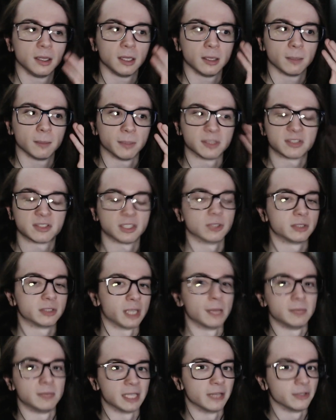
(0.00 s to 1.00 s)
But it still
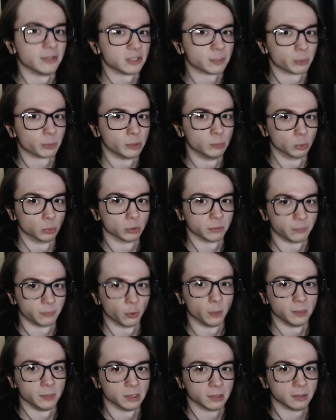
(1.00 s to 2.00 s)
dumbed down the Supreme Ruler
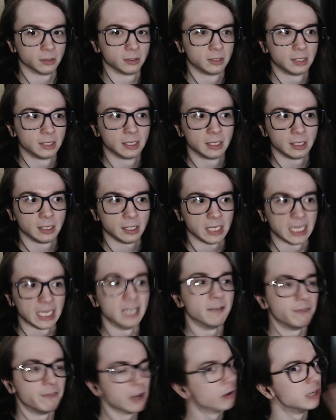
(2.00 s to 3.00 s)
formula in
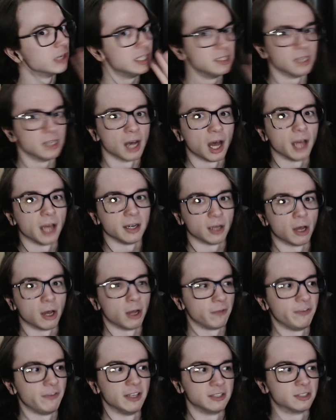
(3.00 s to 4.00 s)
a very
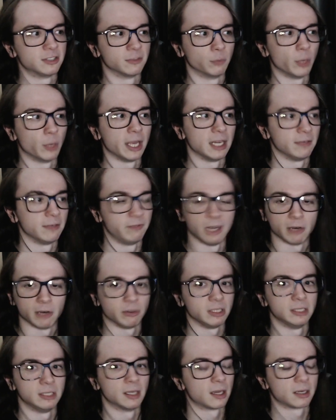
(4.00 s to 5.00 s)
non-offensive way,
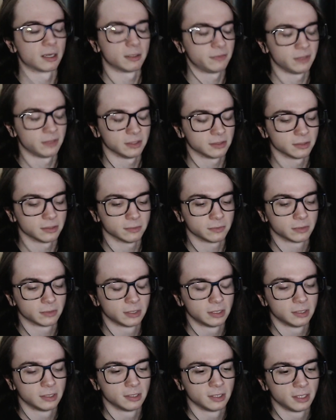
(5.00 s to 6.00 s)
very not offensive.
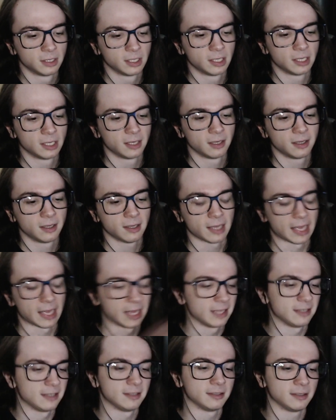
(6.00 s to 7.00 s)

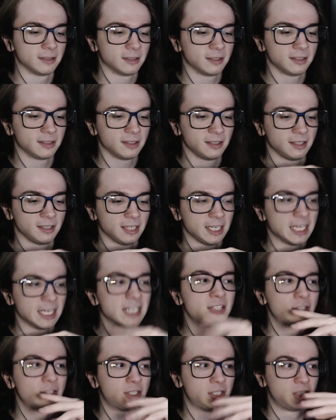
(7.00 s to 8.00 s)
And
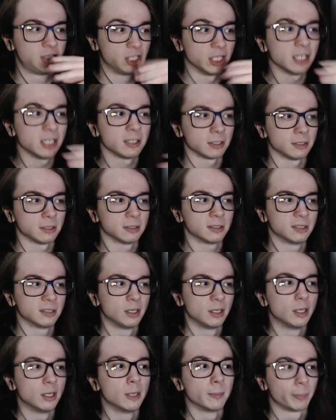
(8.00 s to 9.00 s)
it didn't
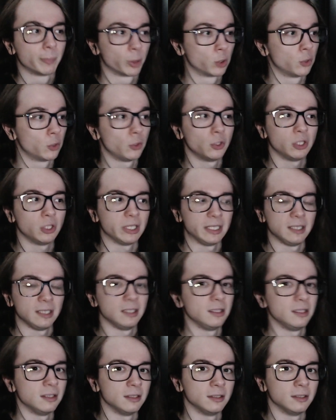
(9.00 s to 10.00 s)
pull
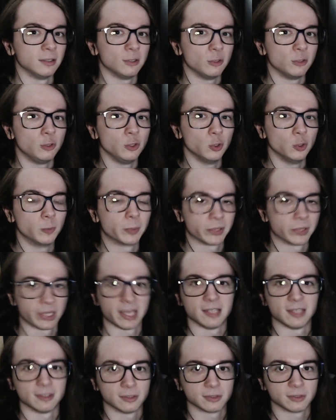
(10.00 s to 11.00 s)
in new
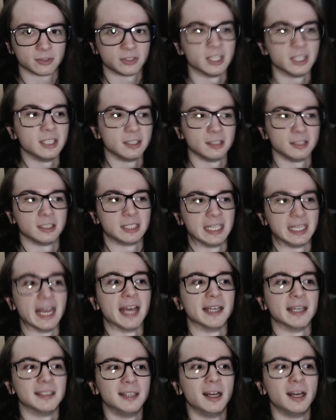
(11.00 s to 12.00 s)
players. They didn't
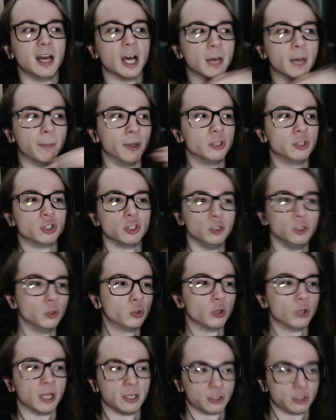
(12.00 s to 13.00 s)
get a bunch of new
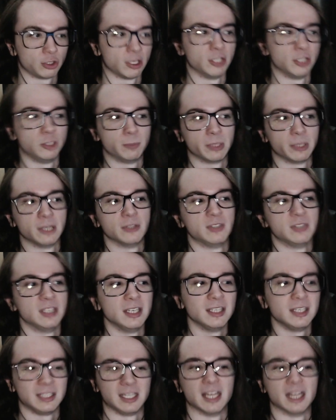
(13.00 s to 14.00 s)
grand strategy players. They
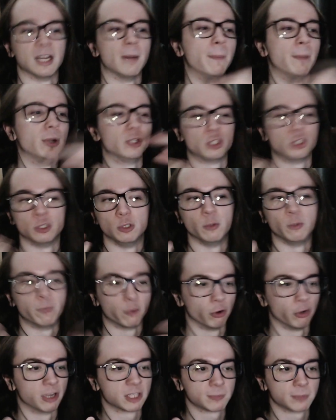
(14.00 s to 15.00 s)
didn't get a bunch of new
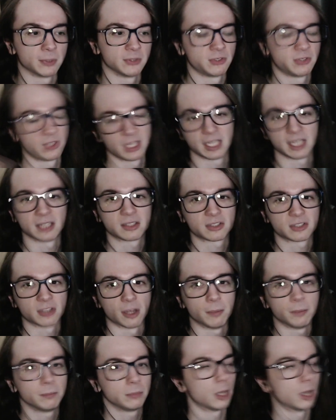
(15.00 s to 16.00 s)
4X players. Did they get
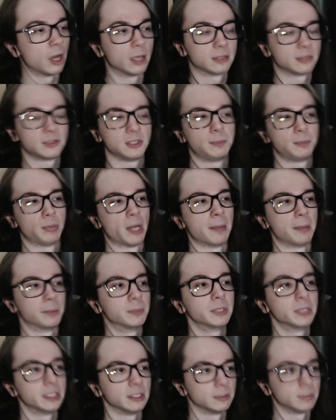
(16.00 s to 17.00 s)
some? Honestly,
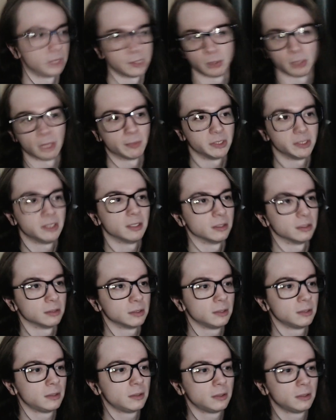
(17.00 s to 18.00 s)
probably. They probably did.
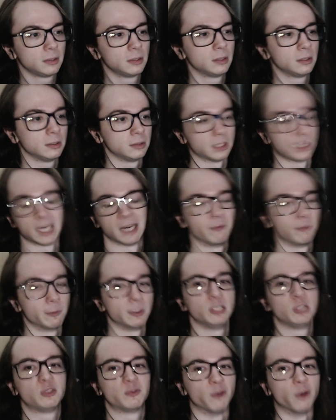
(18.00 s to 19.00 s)
Not
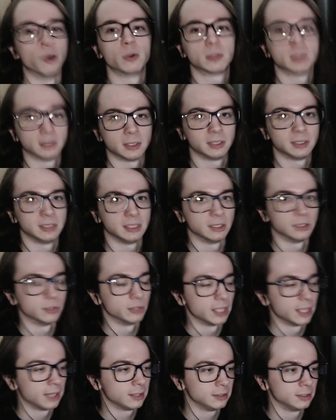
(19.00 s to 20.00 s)
everybody's vocal on the
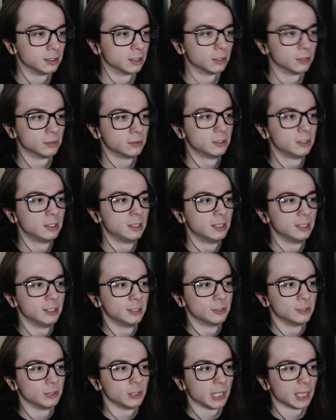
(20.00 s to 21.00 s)
internet, you know?
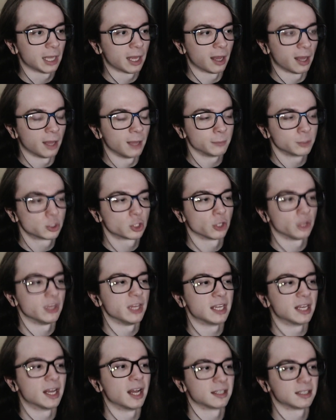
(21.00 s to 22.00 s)
I'm sure
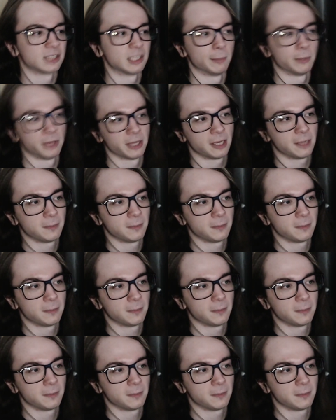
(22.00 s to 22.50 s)
they got some of that.